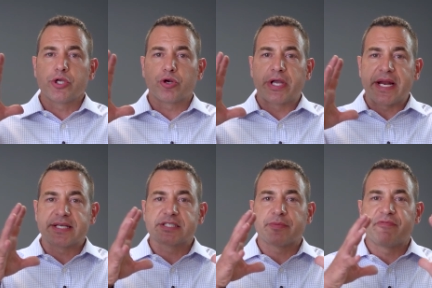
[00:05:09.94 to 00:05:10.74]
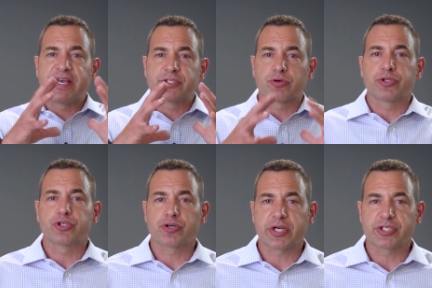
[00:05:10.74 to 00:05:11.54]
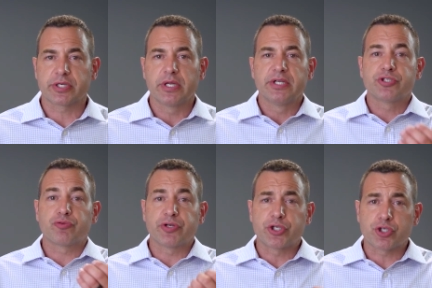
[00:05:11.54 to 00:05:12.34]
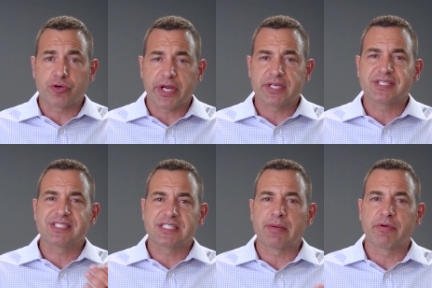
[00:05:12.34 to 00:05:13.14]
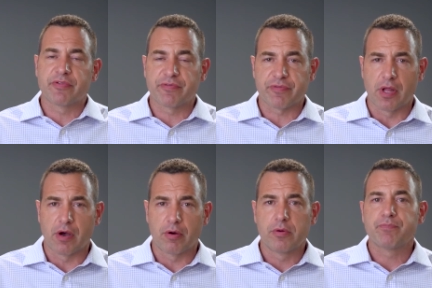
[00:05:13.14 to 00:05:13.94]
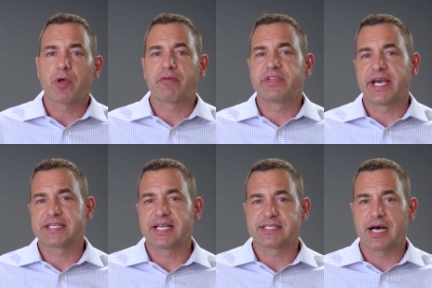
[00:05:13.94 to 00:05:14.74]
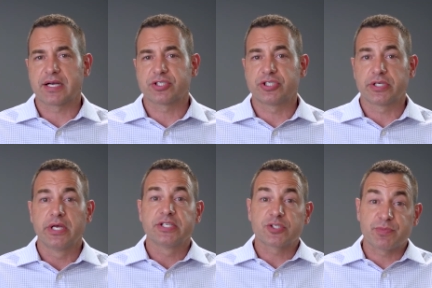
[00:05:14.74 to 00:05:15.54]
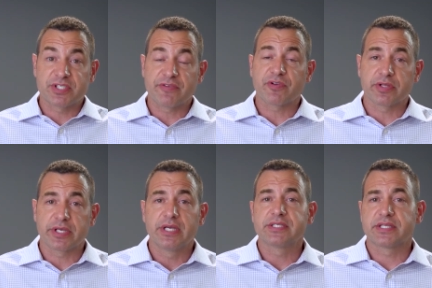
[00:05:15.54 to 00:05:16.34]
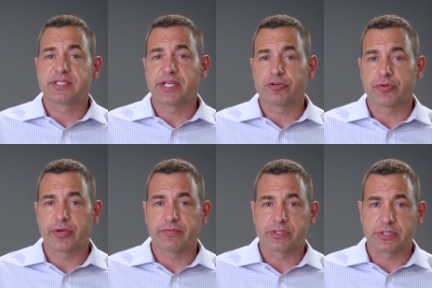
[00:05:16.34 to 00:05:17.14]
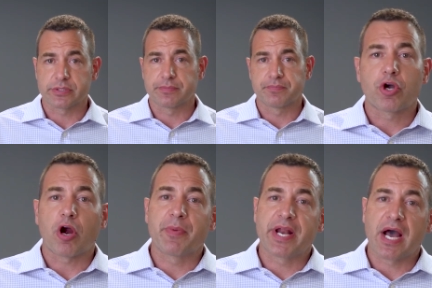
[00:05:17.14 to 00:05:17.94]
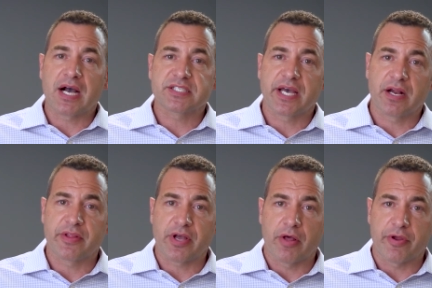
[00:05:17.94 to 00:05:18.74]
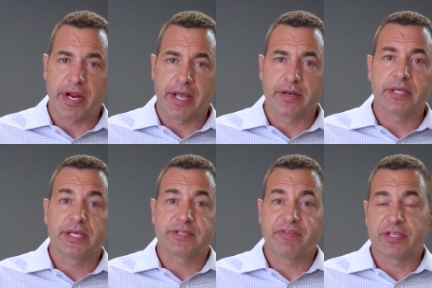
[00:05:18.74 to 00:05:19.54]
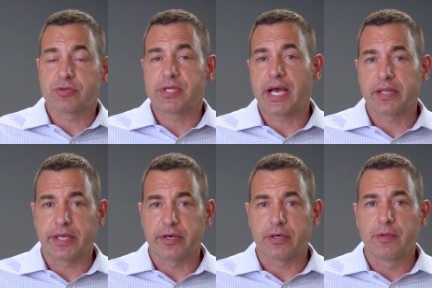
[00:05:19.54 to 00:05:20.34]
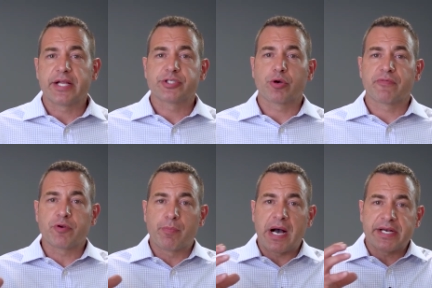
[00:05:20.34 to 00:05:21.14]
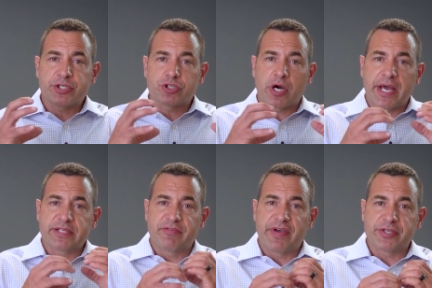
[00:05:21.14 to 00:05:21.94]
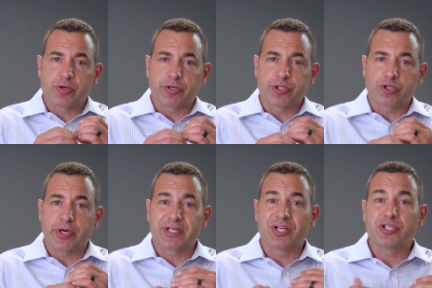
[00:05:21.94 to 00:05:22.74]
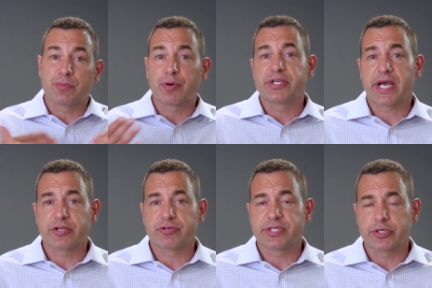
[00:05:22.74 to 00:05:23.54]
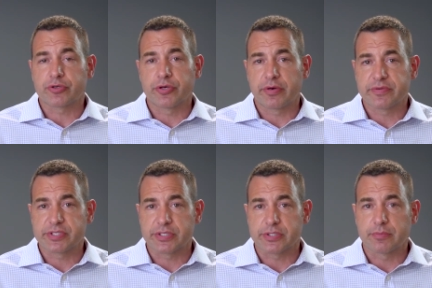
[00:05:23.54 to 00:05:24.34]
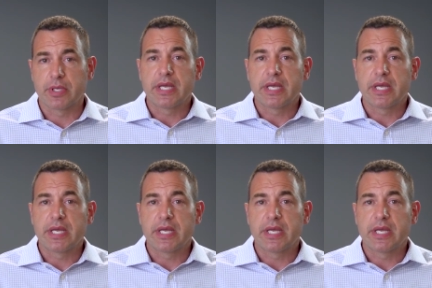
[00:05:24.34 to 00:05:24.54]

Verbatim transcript: you're getting some vasoconstriction to restrict some of the flow of the excess oxygen specifically to the central nervous system. Carbon dioxide, on the other hand, is a vasodilator. And so if your body's trying to vasoconstrict to protect your central nervous system,